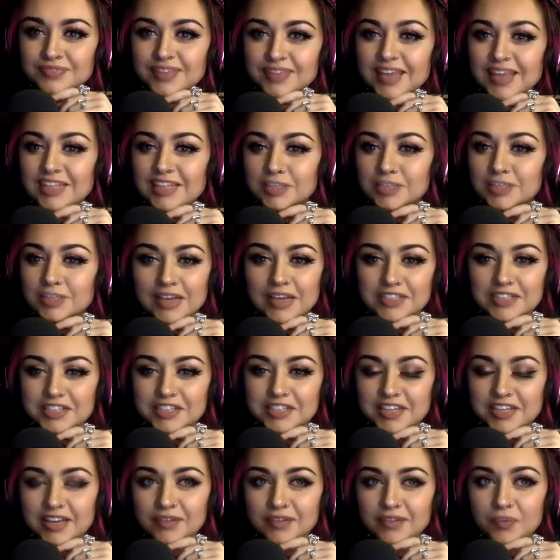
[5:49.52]
It's
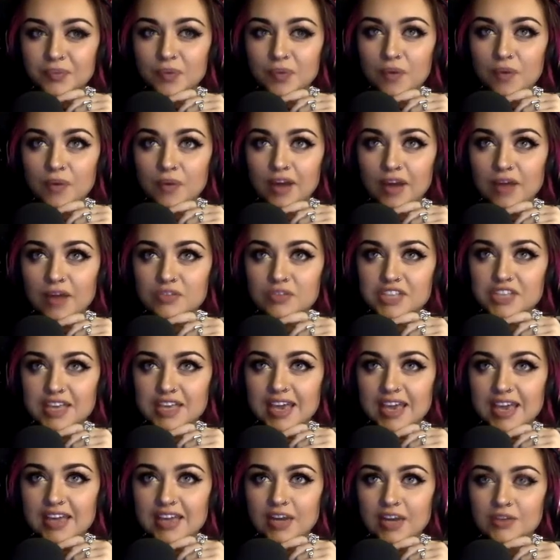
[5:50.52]
amazing. And when I was a
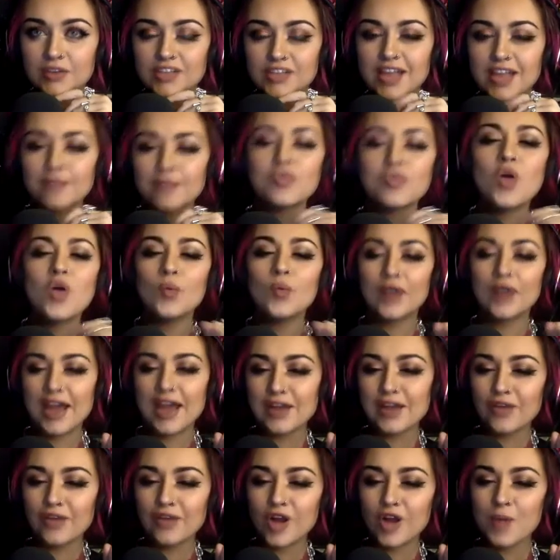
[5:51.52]
kid, I was like, when I
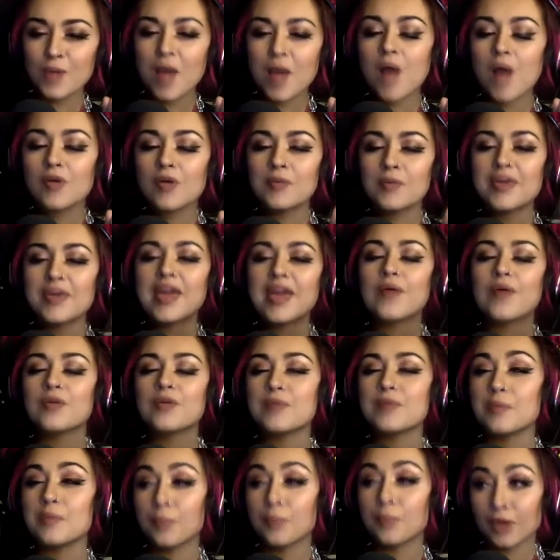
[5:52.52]
grow up, I want to be
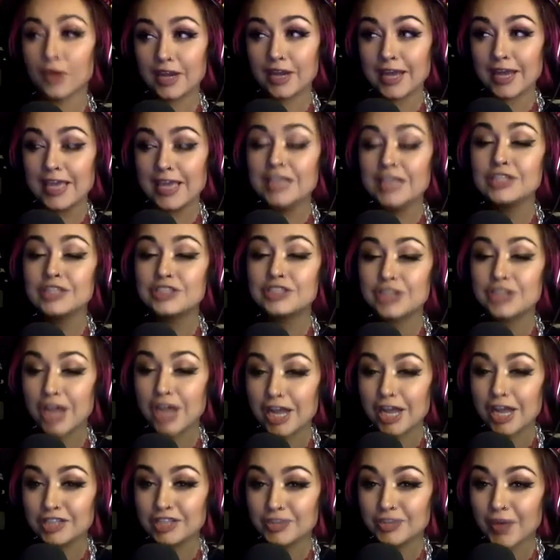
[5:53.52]
Britney,
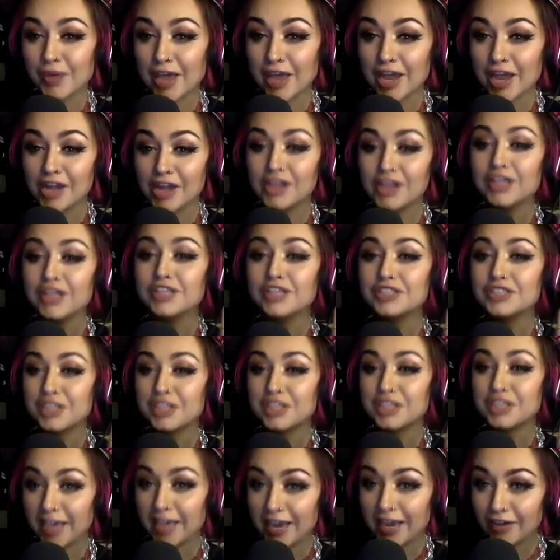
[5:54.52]
Shania Twain,
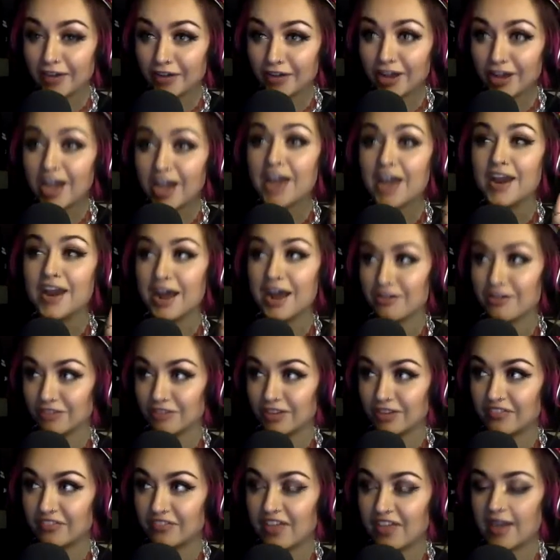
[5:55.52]
Shakira, and Avril
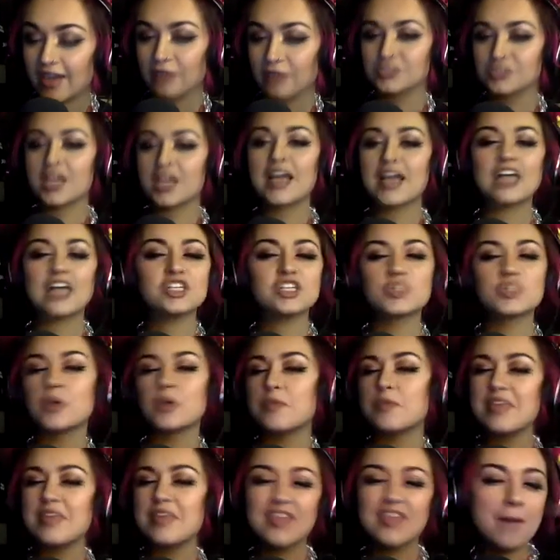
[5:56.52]
Lavigne. I was like, I just want to
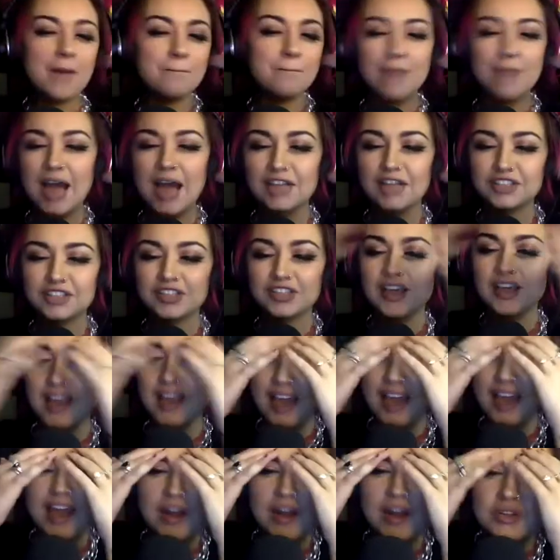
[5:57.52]
be them mashed. Yep.
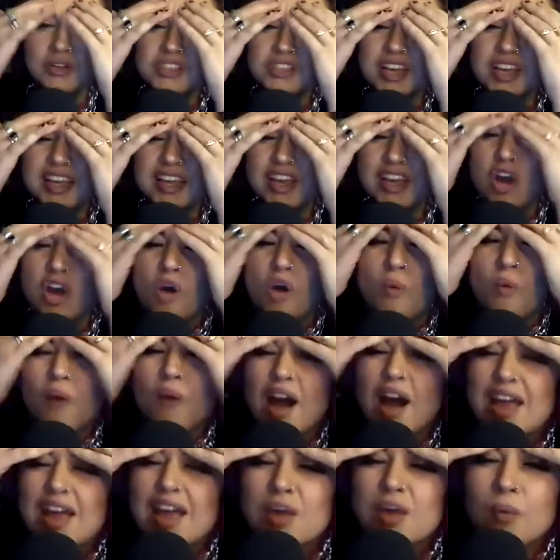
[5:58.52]
And I was like,
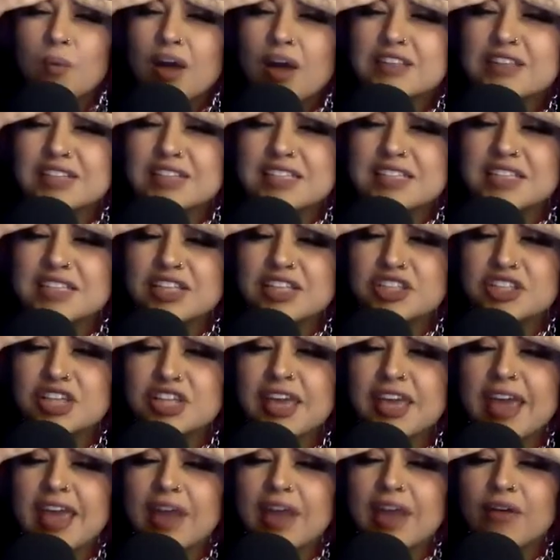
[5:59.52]
why did I say
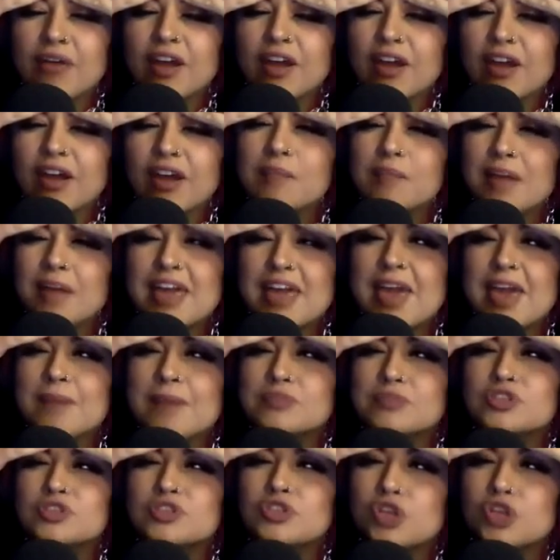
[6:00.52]
Shakira? My
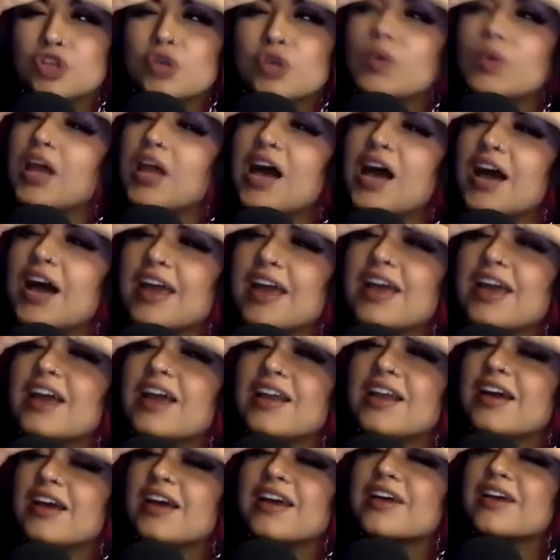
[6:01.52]
hips do lie.
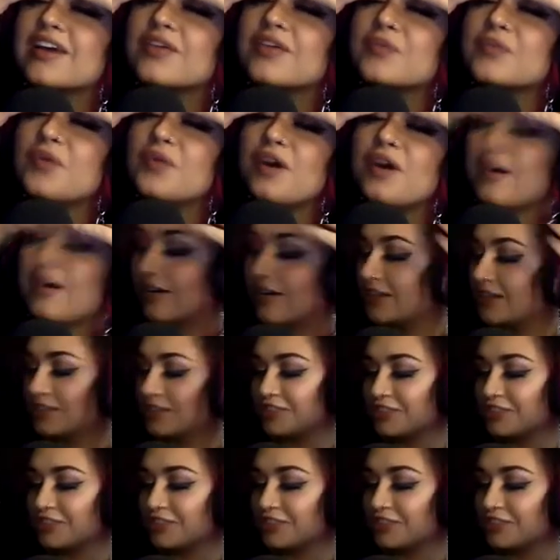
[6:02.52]
Like, what? It's